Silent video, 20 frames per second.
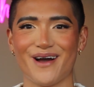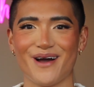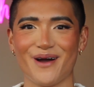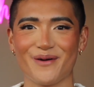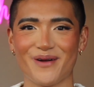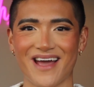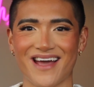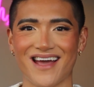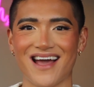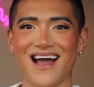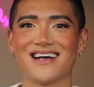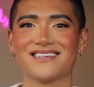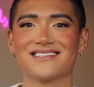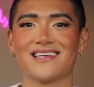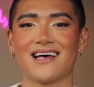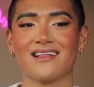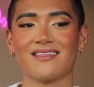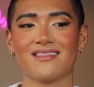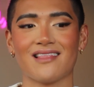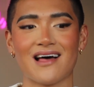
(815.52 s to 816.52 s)
Okay, as
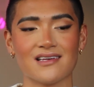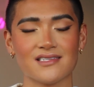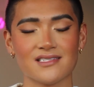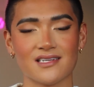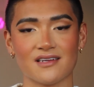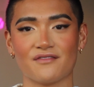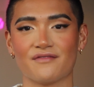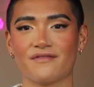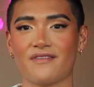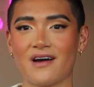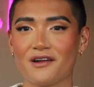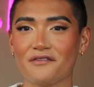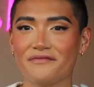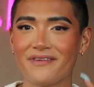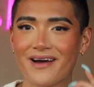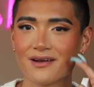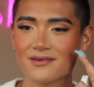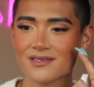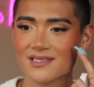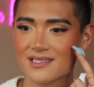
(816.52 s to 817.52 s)
a last and
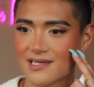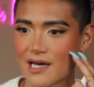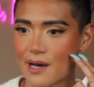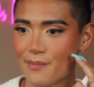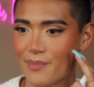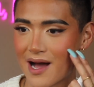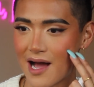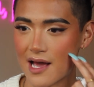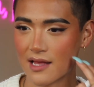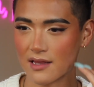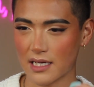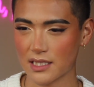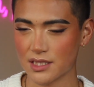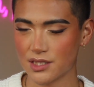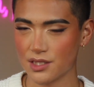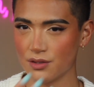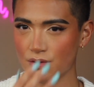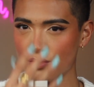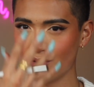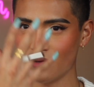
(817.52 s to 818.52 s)
final step, I like
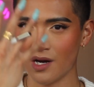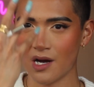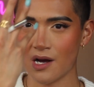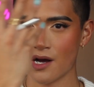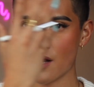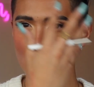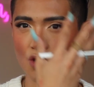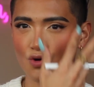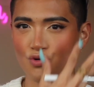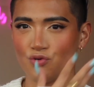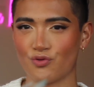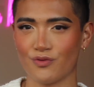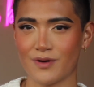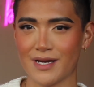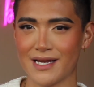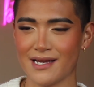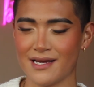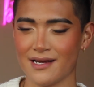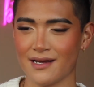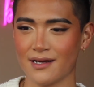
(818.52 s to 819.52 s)
to
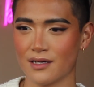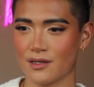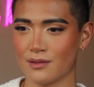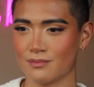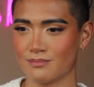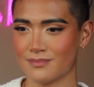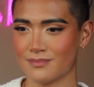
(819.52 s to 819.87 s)
redraw